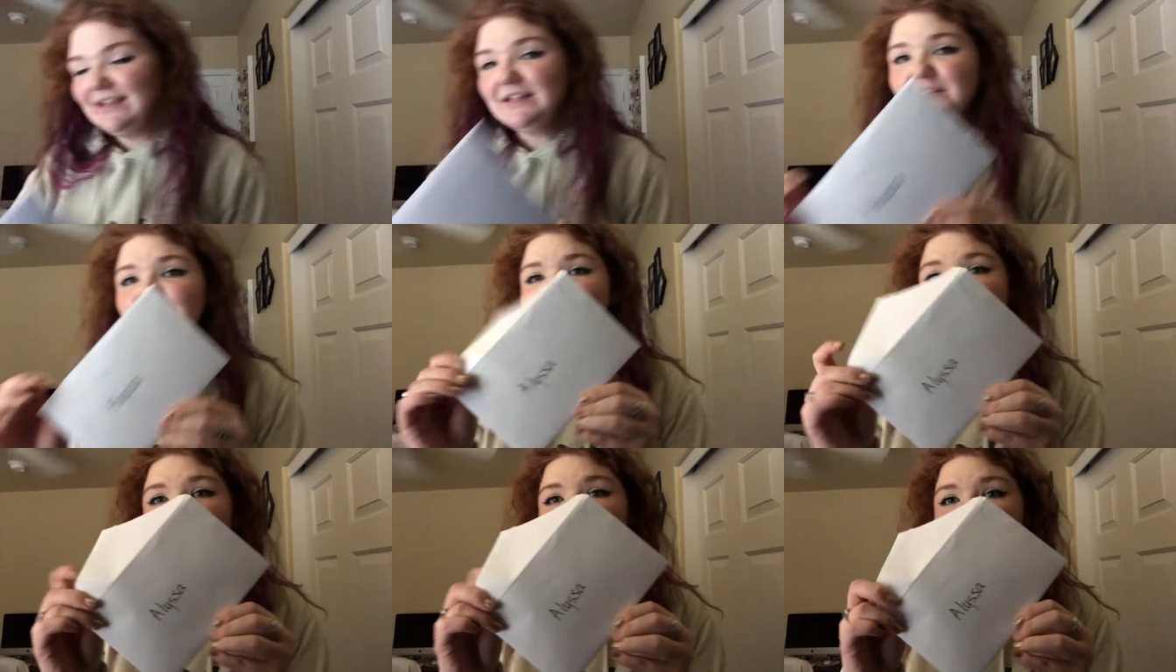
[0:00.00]
and
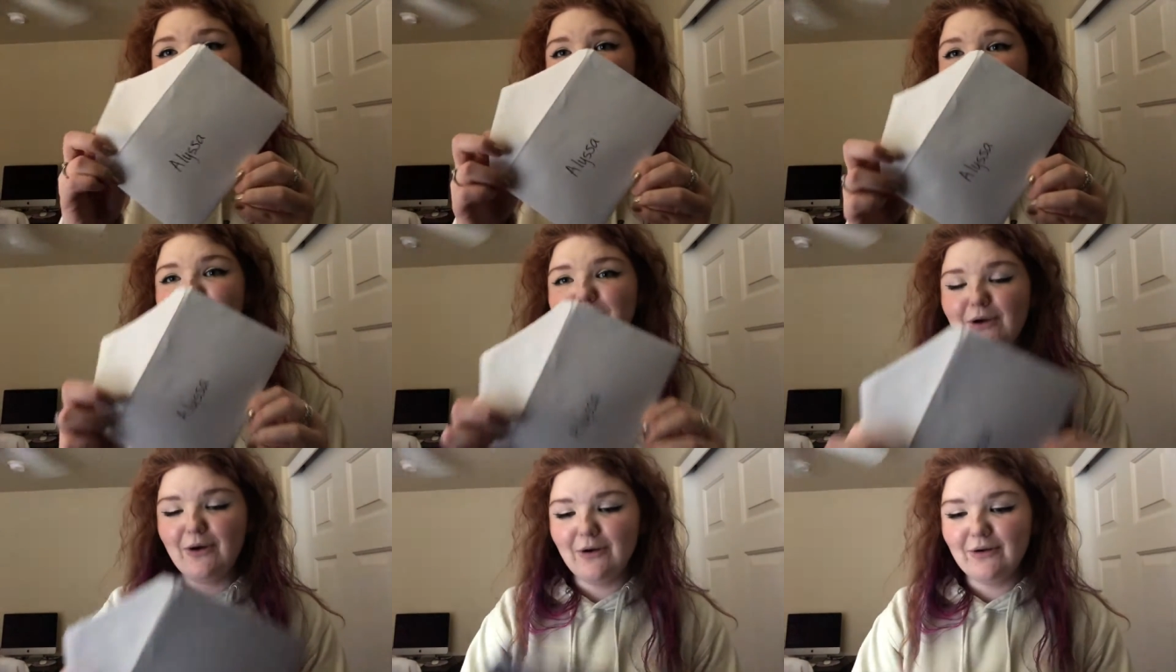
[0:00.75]
she made me a little
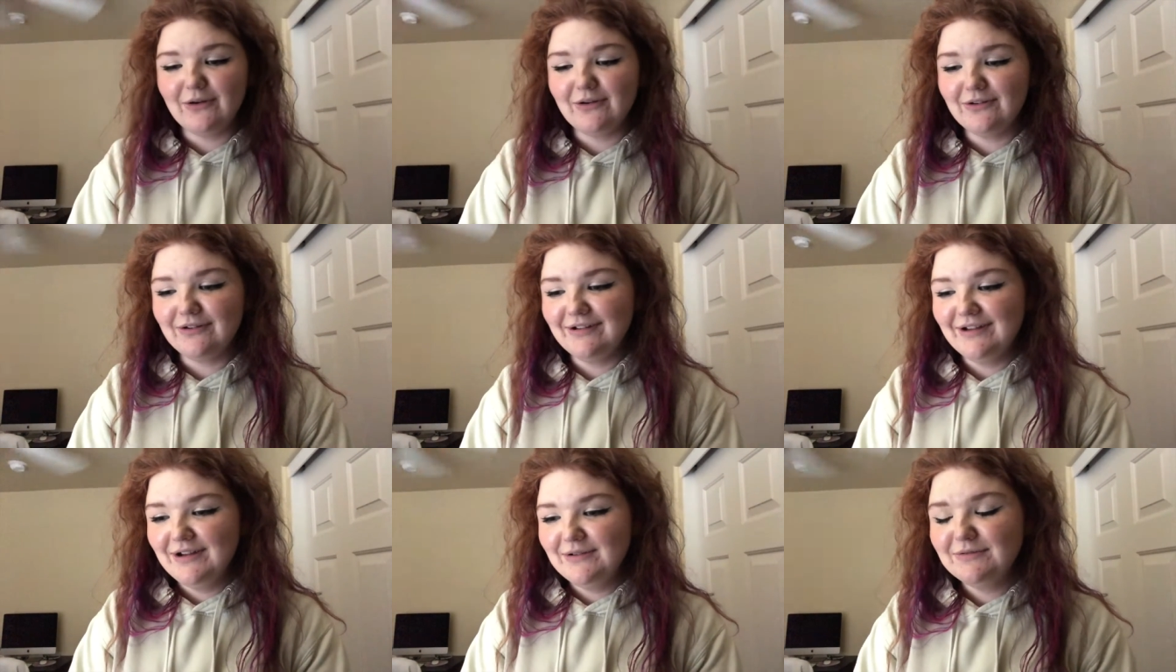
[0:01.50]
card,
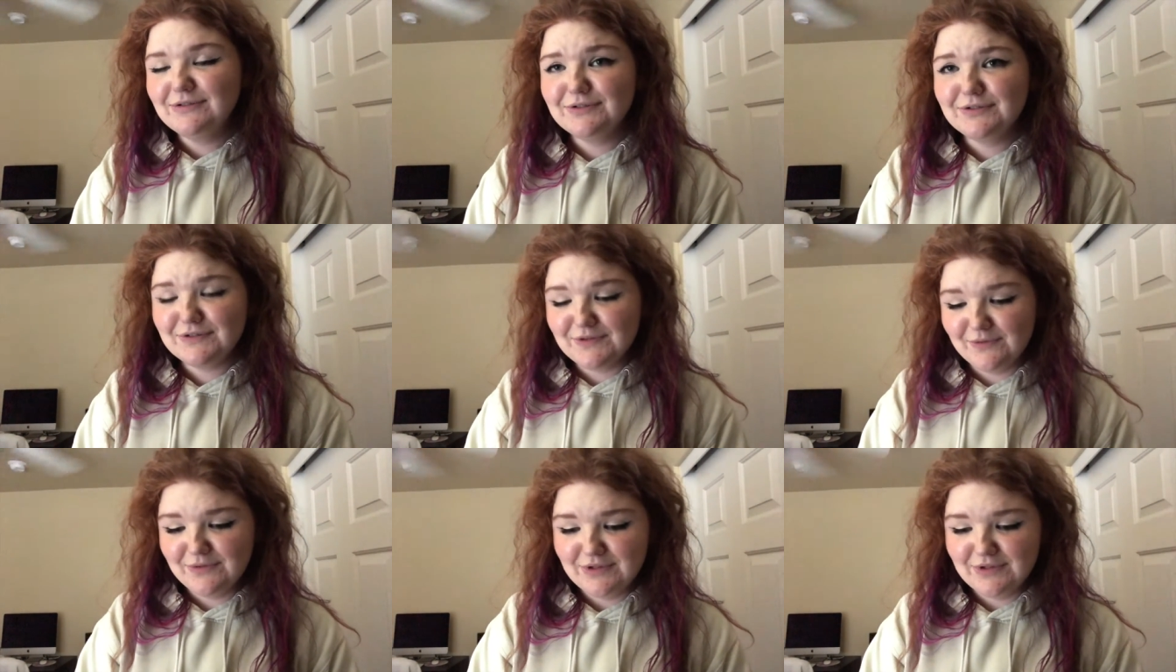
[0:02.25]
which is so